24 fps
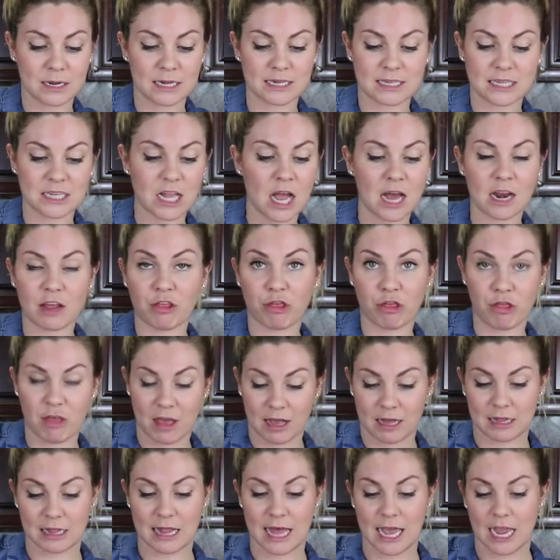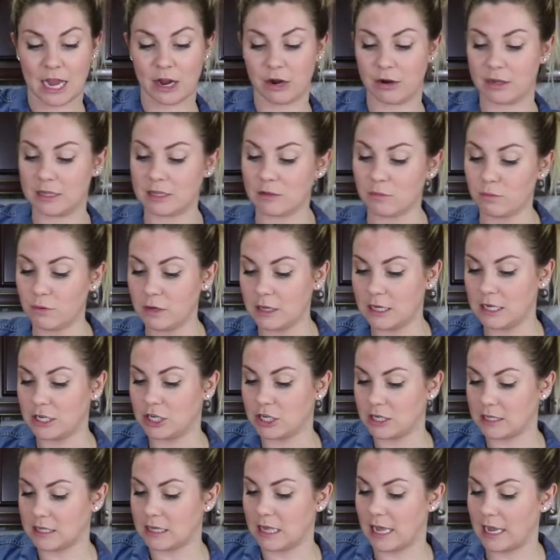It's not a thick layer, it's really
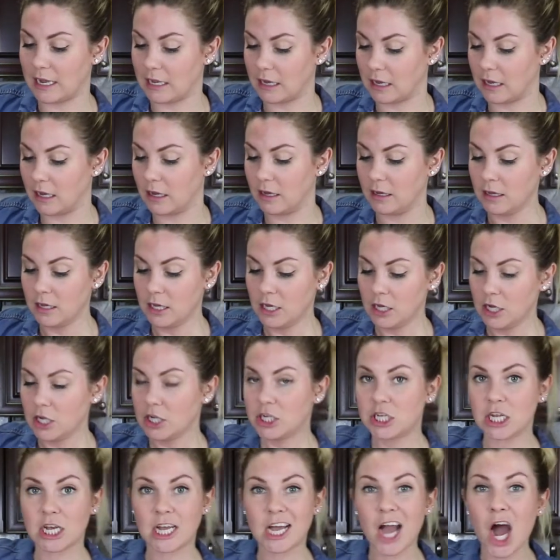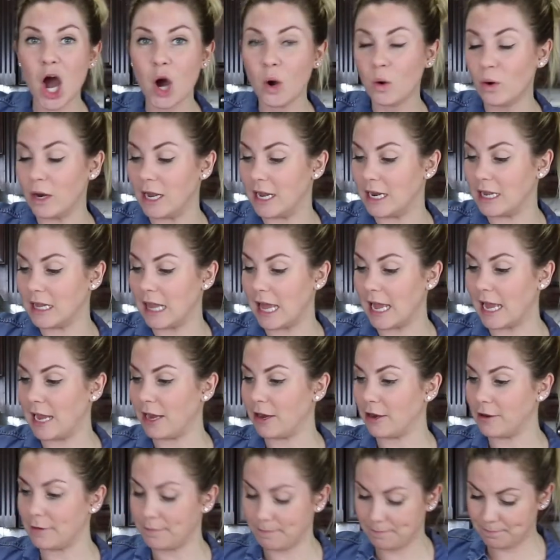just like a to coat it
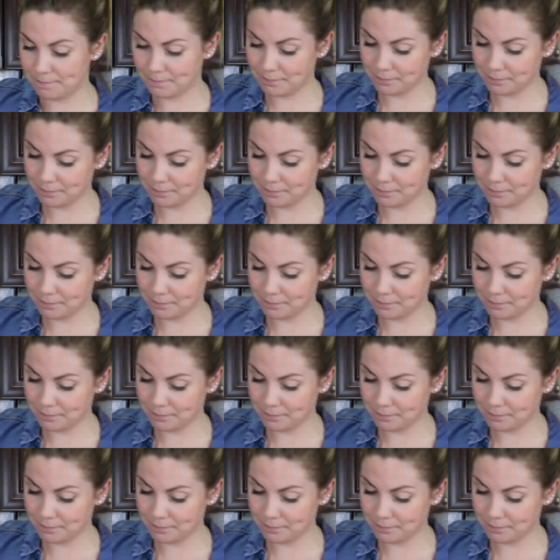layer.